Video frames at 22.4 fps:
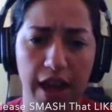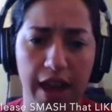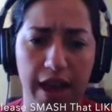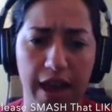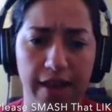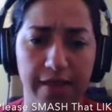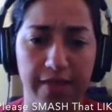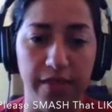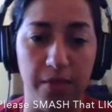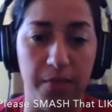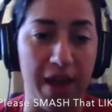
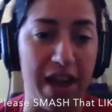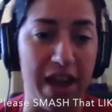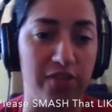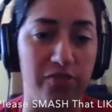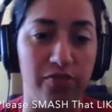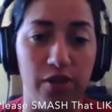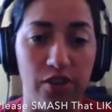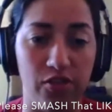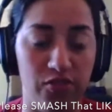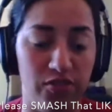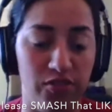And the
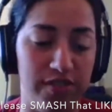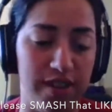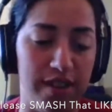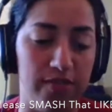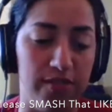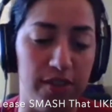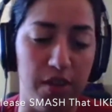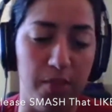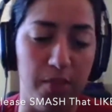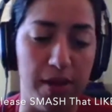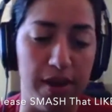pass rush has
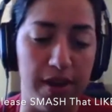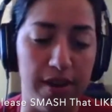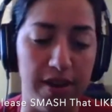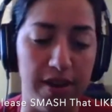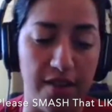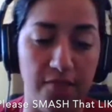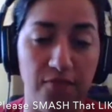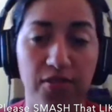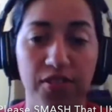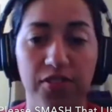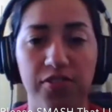definitely
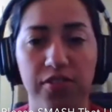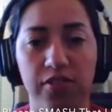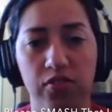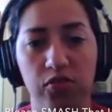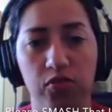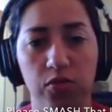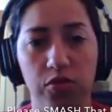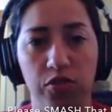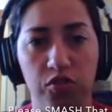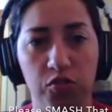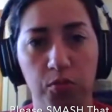an
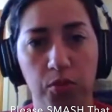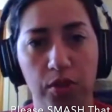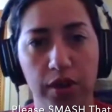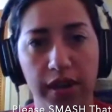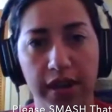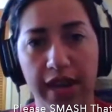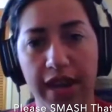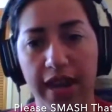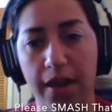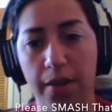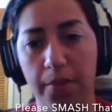emphasis for the
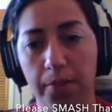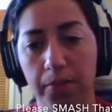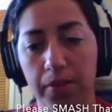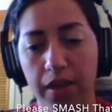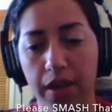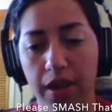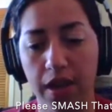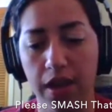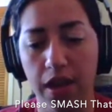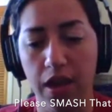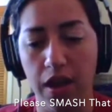spring camp.
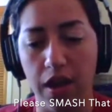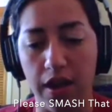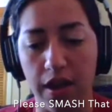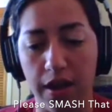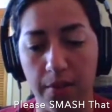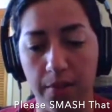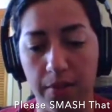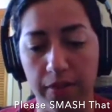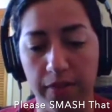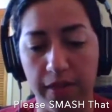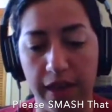
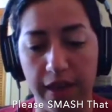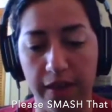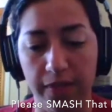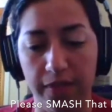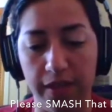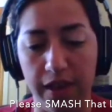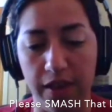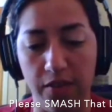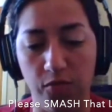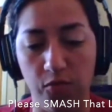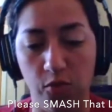And
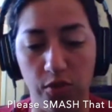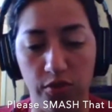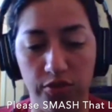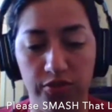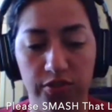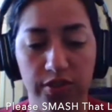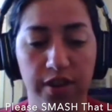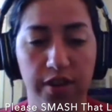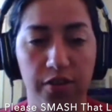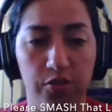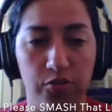they
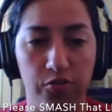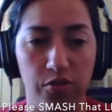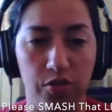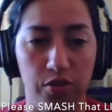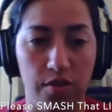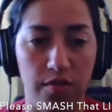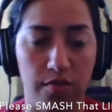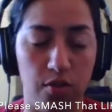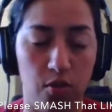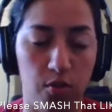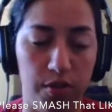forced another
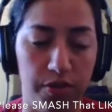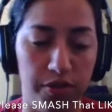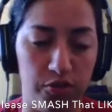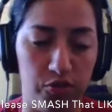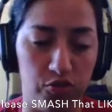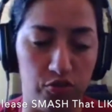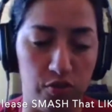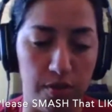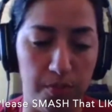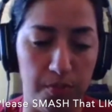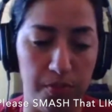turnover with
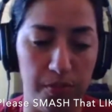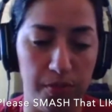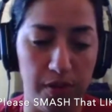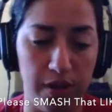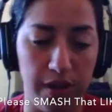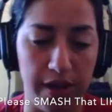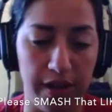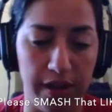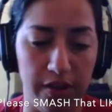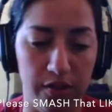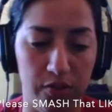a strip
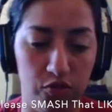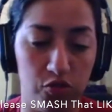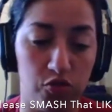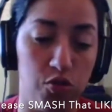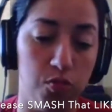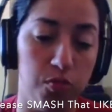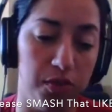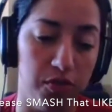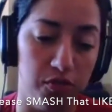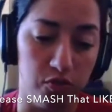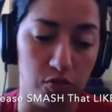
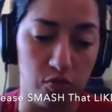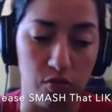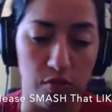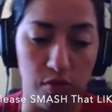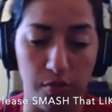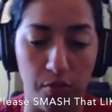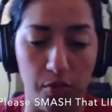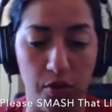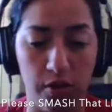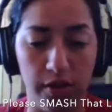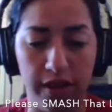scoop and
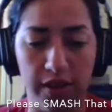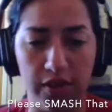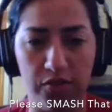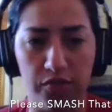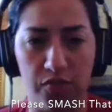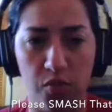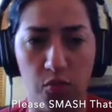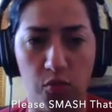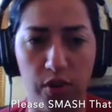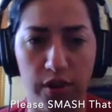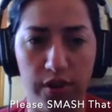score, more or
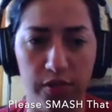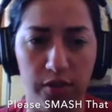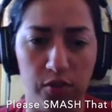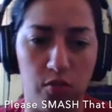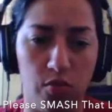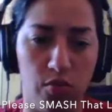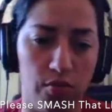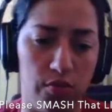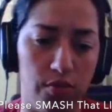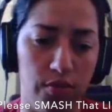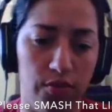less, from one of
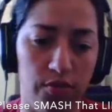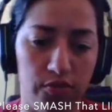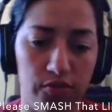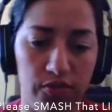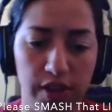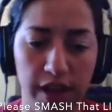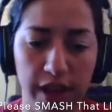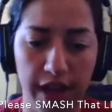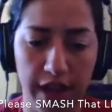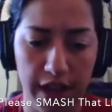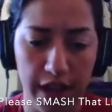the
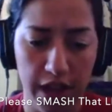corners.